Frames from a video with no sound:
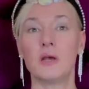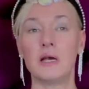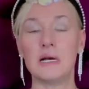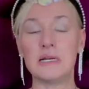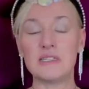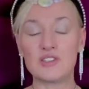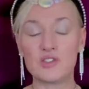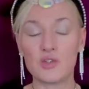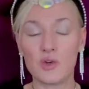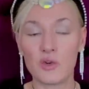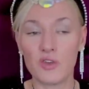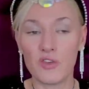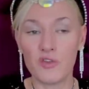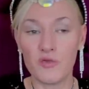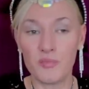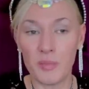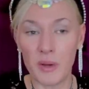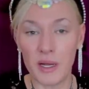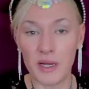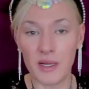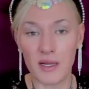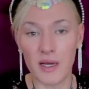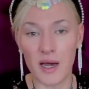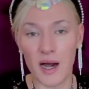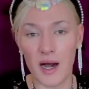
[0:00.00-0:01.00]
a sort of
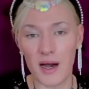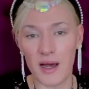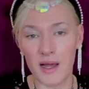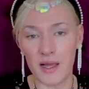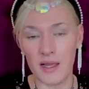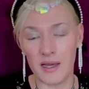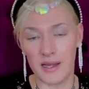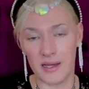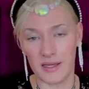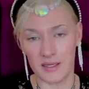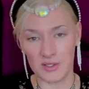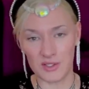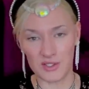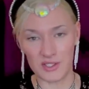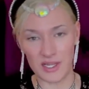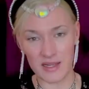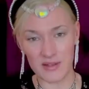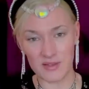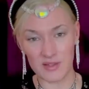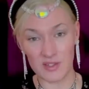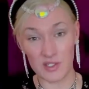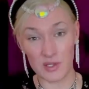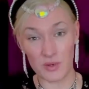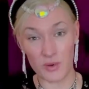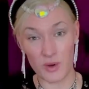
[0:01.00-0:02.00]
beguiling
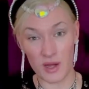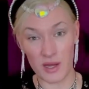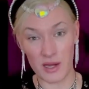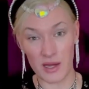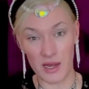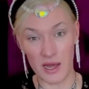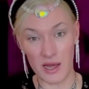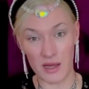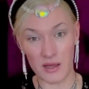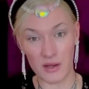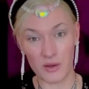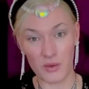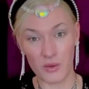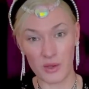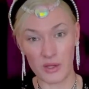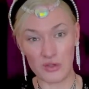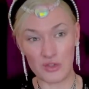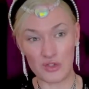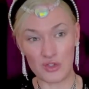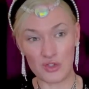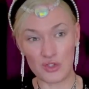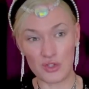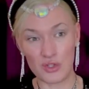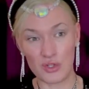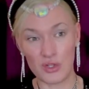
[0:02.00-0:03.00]
sense to our
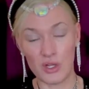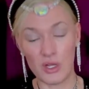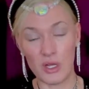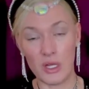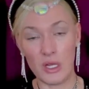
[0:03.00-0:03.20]
language.